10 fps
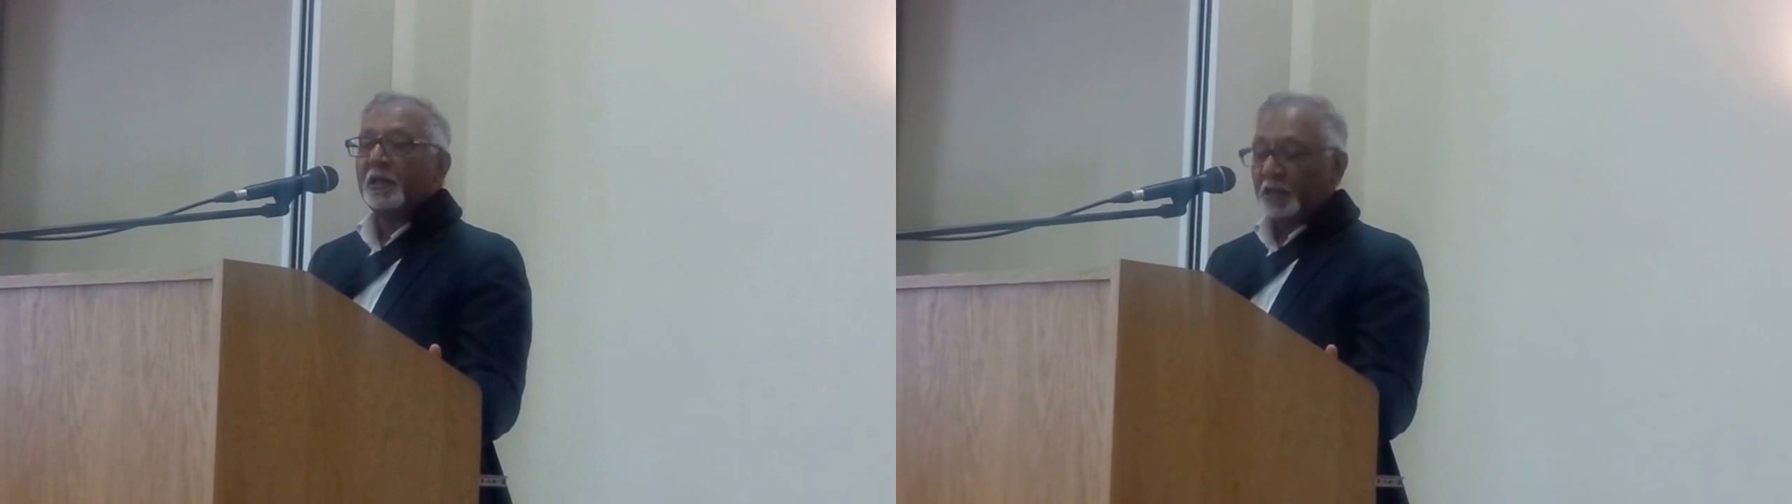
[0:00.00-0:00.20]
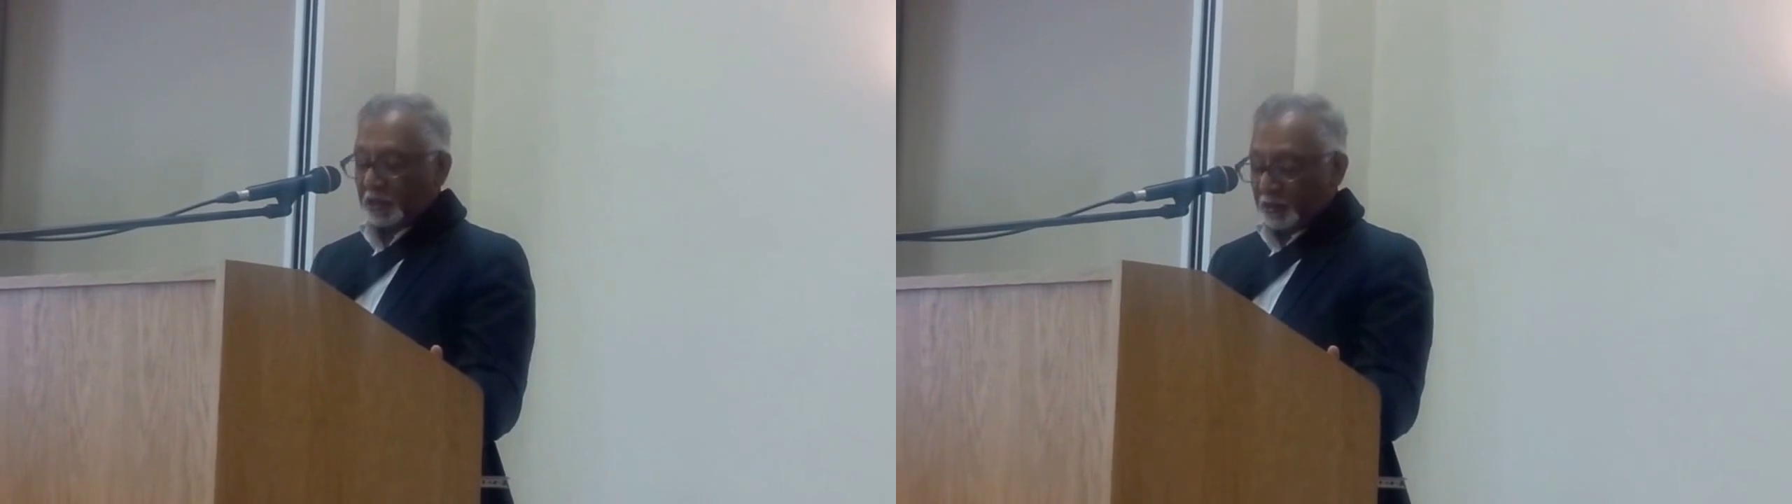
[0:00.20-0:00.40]

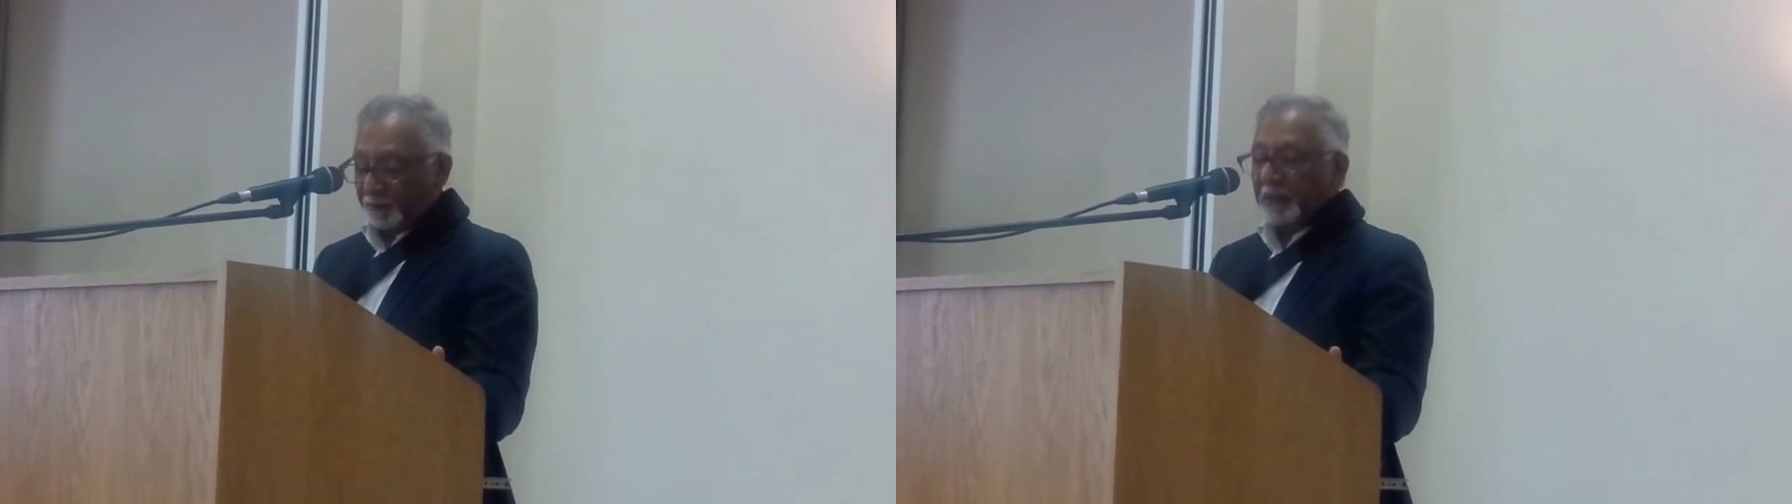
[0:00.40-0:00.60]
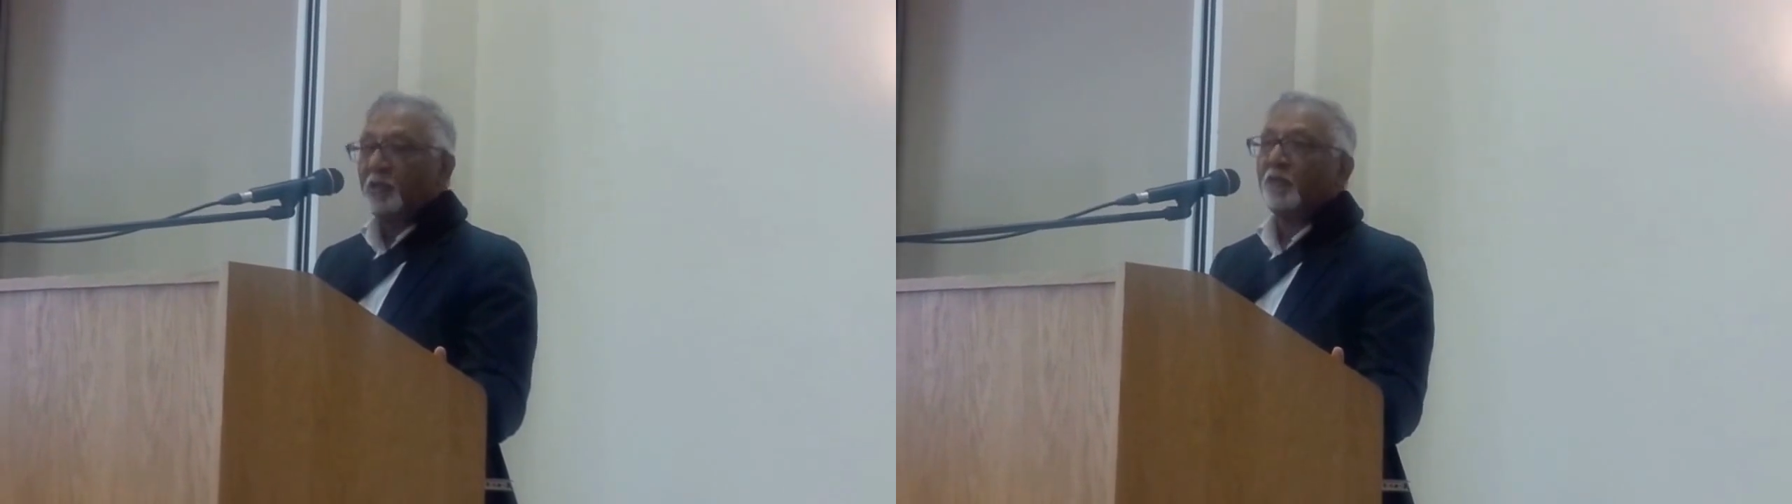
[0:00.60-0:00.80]

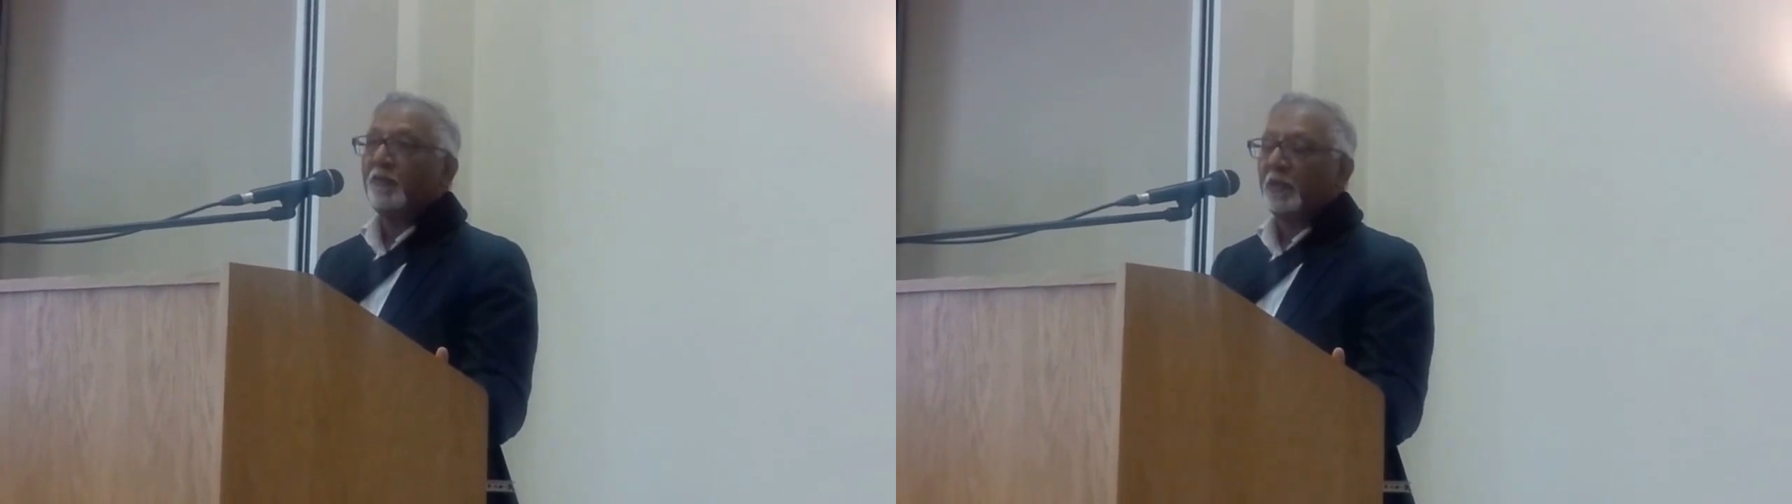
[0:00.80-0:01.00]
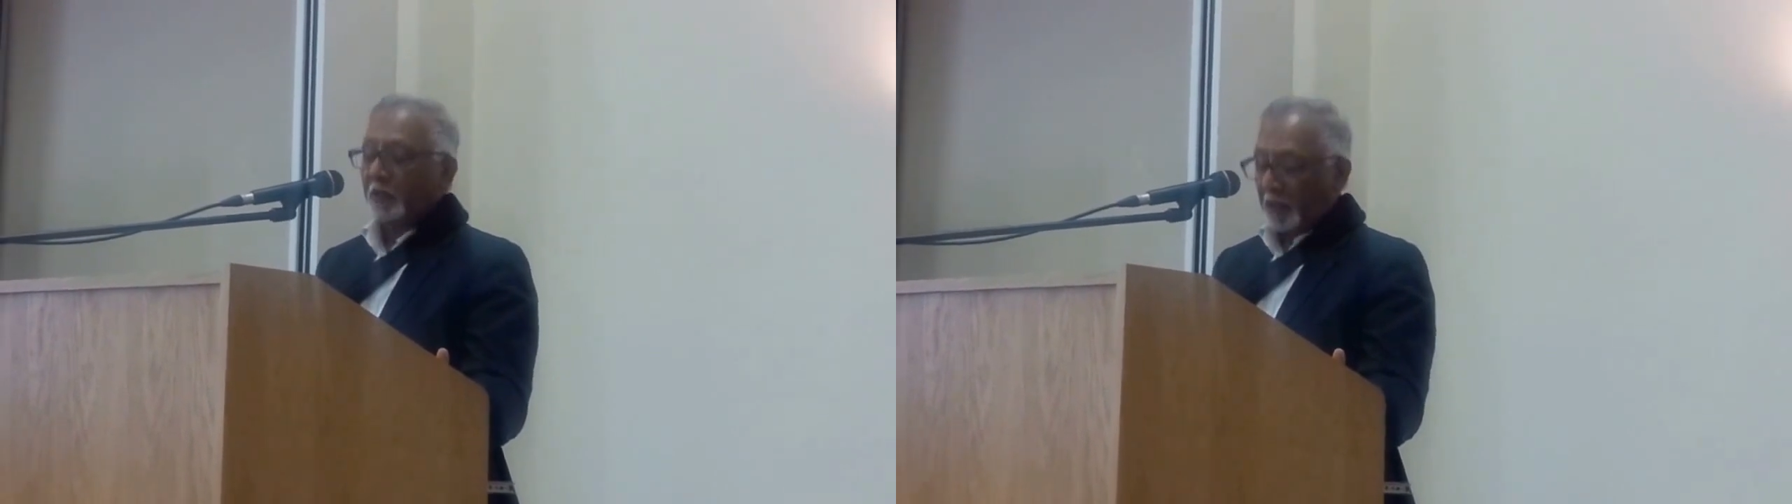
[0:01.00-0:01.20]
Speech of
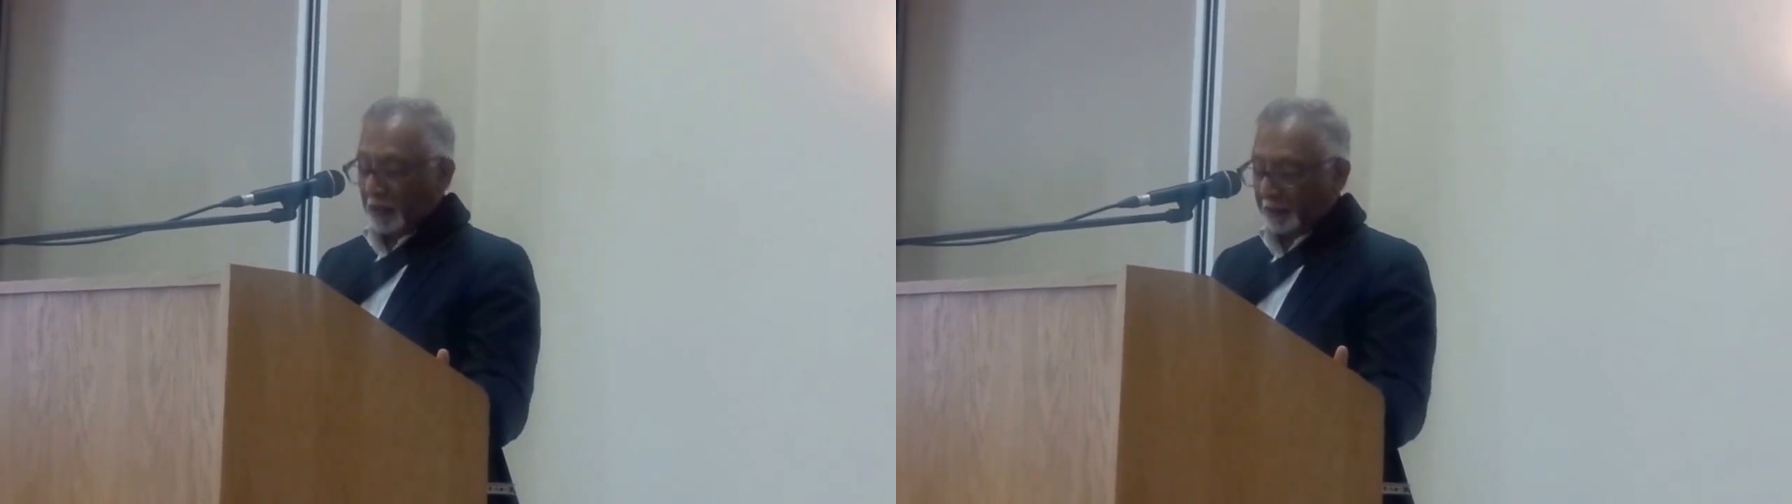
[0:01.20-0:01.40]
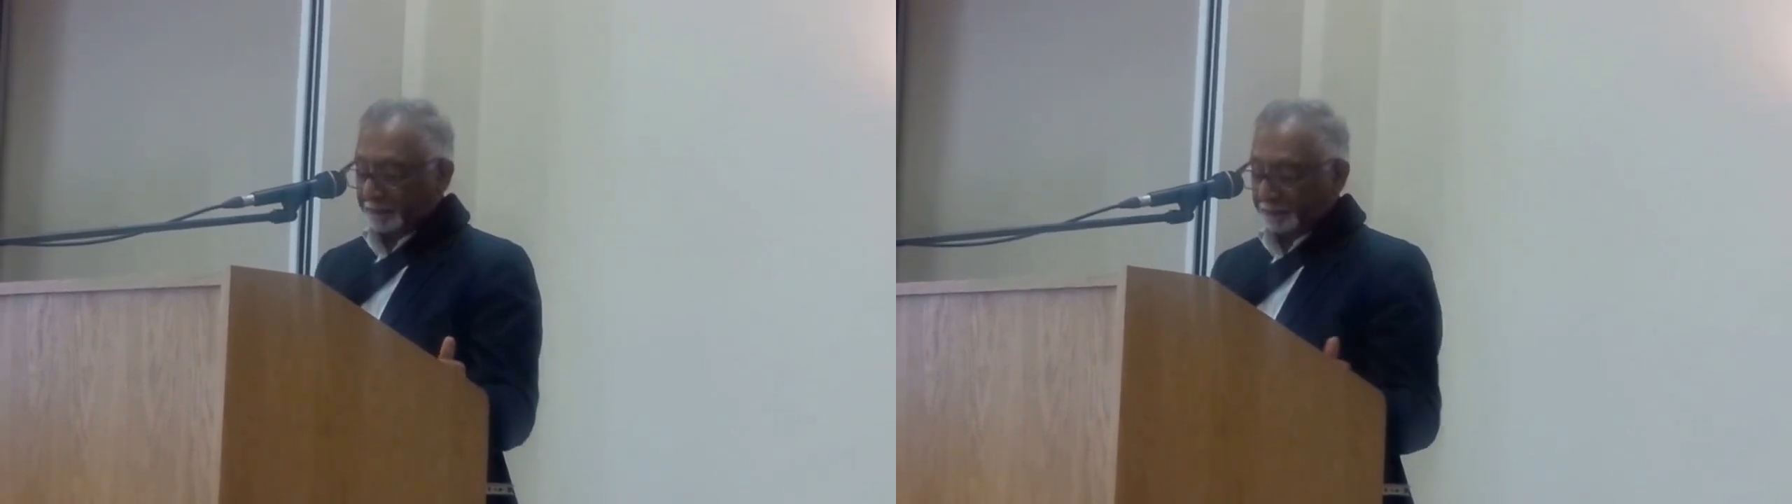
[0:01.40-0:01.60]
the
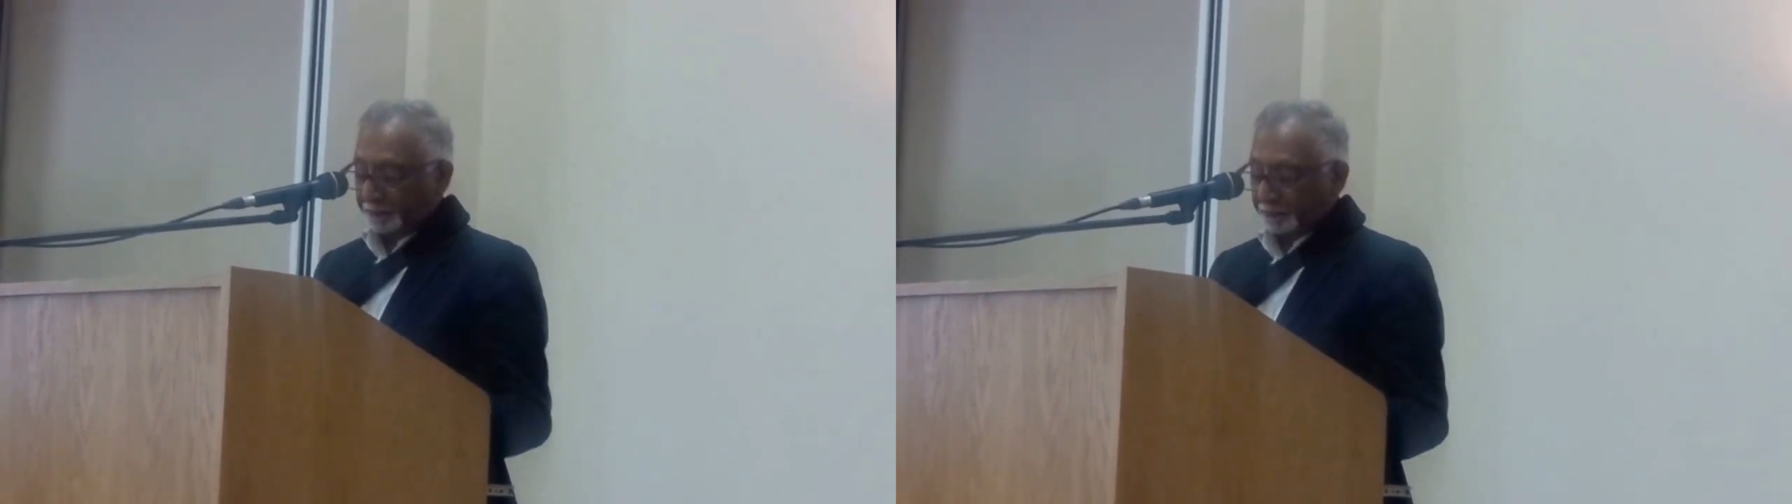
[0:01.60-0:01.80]
Year